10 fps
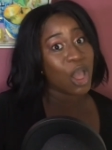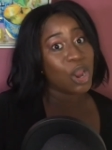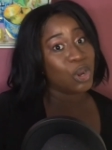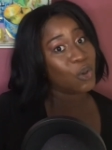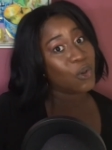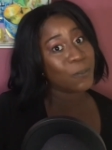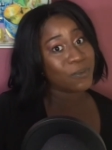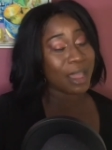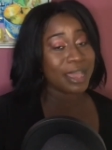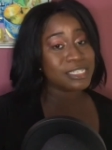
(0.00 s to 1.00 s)
low
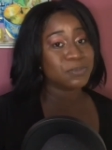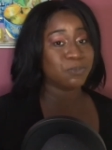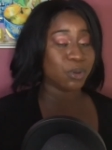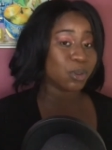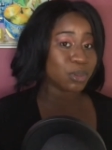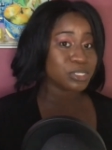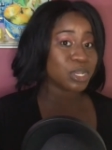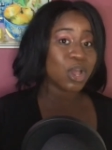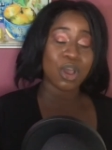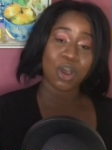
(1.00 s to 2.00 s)
price product
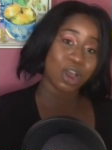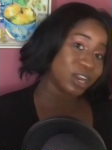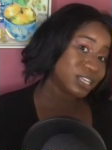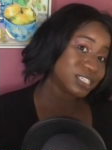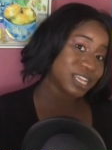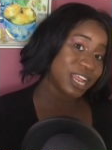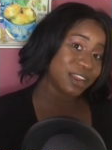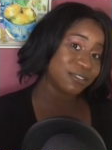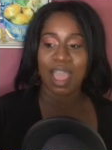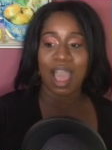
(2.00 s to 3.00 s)
on the
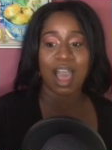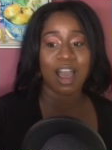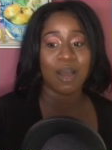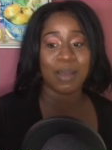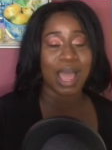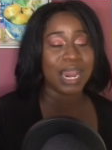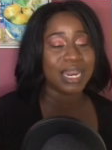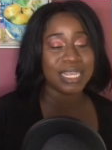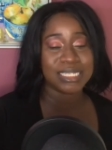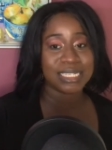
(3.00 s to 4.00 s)
shelf, at
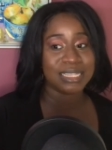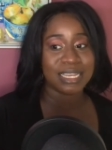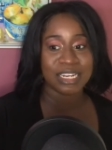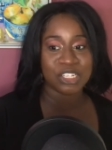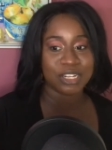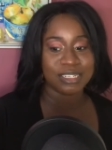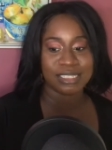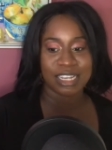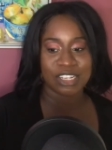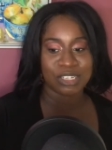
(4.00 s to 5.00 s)
least in the initial
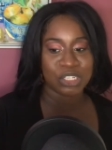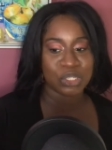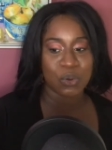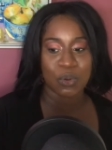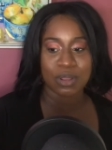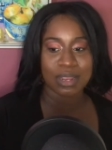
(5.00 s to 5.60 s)
stages. So